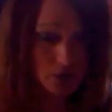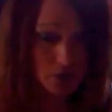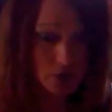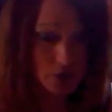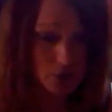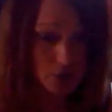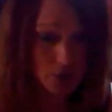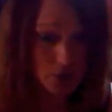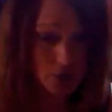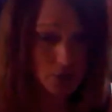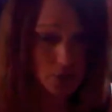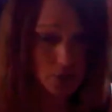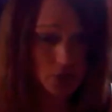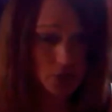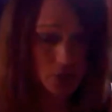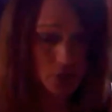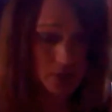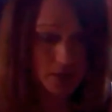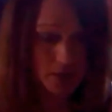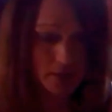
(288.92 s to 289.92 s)
it
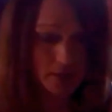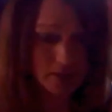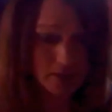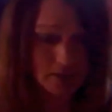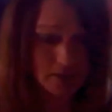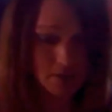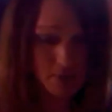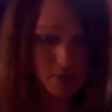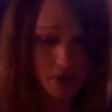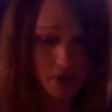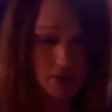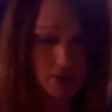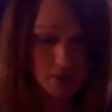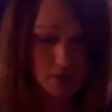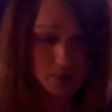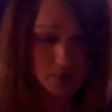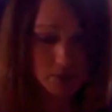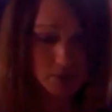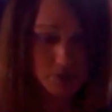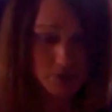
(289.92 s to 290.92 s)
is
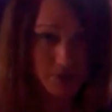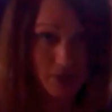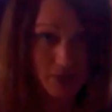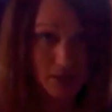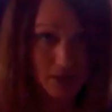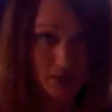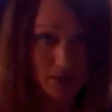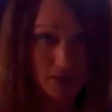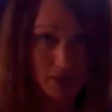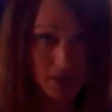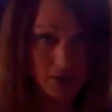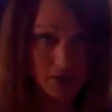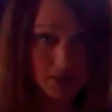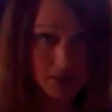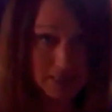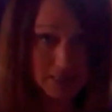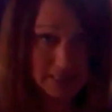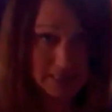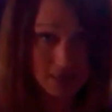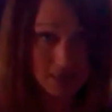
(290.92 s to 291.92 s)
impossible to find a
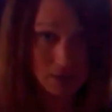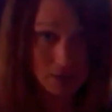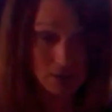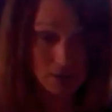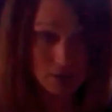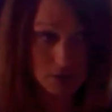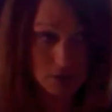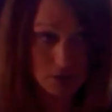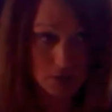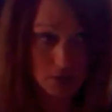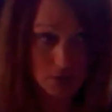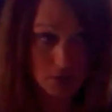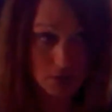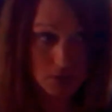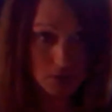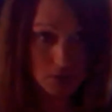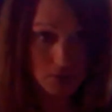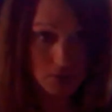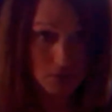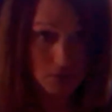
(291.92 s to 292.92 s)
decent
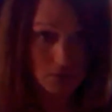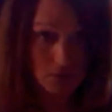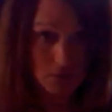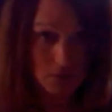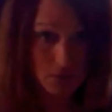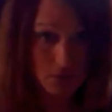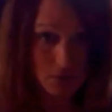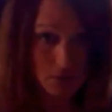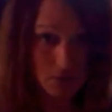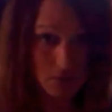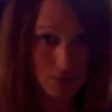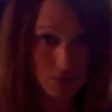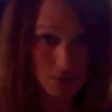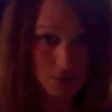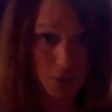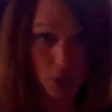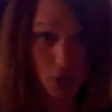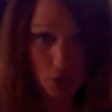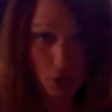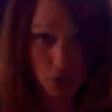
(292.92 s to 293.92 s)

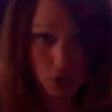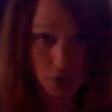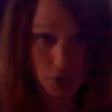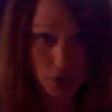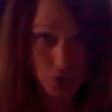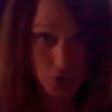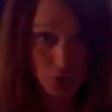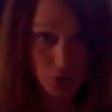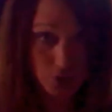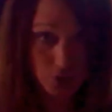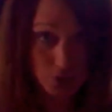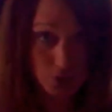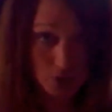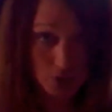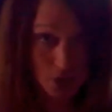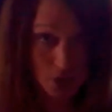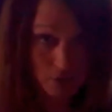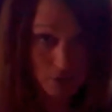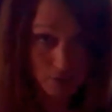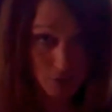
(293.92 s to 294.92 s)
partner,
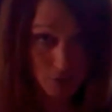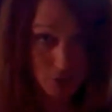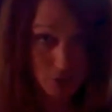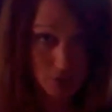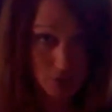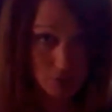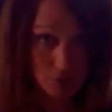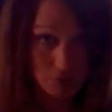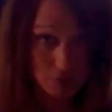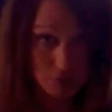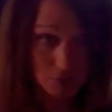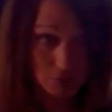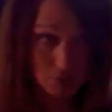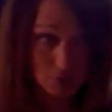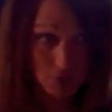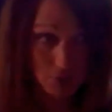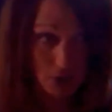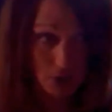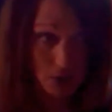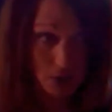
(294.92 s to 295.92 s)
lover,
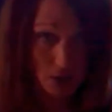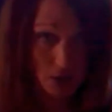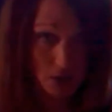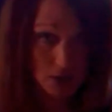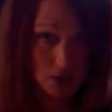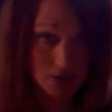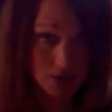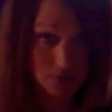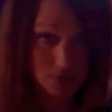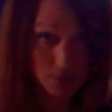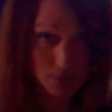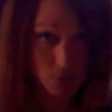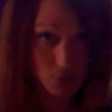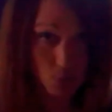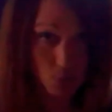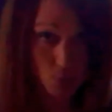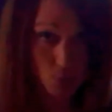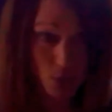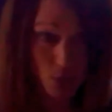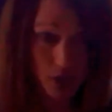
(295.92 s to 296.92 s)
husband,
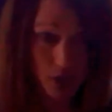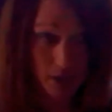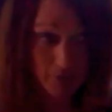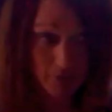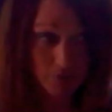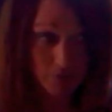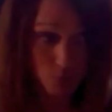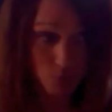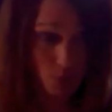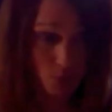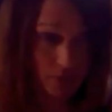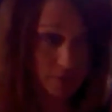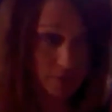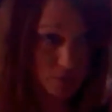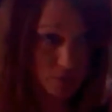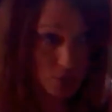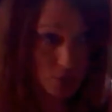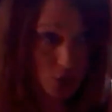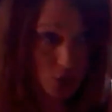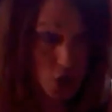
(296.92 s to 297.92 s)
wife,
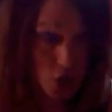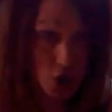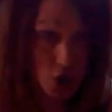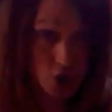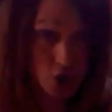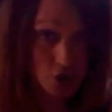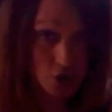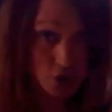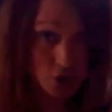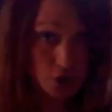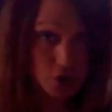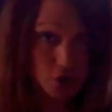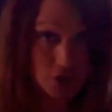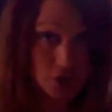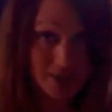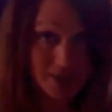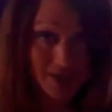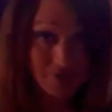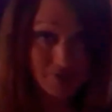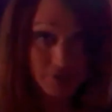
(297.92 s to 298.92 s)
whatever. You just
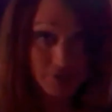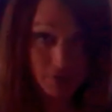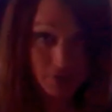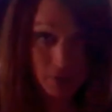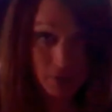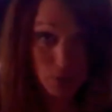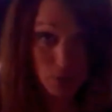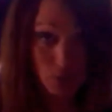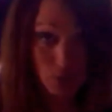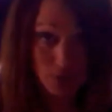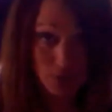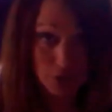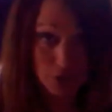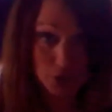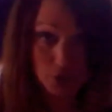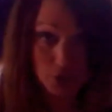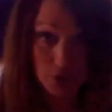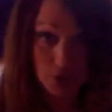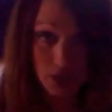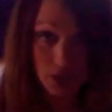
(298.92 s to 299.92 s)
have to find one that
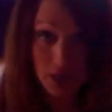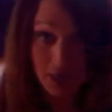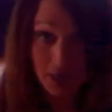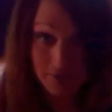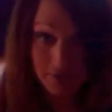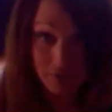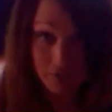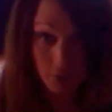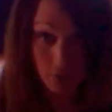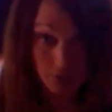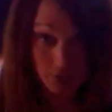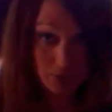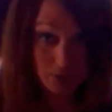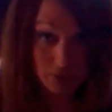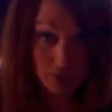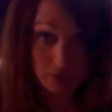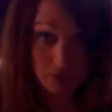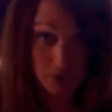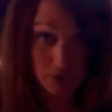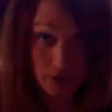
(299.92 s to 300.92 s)
you can live
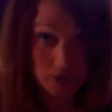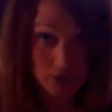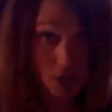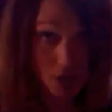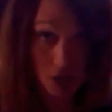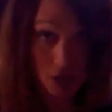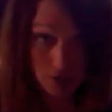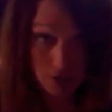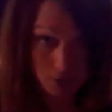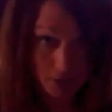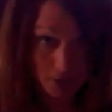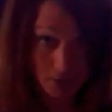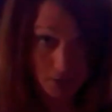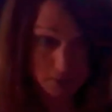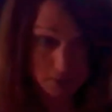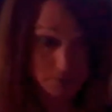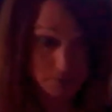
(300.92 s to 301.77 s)
with and tolerate,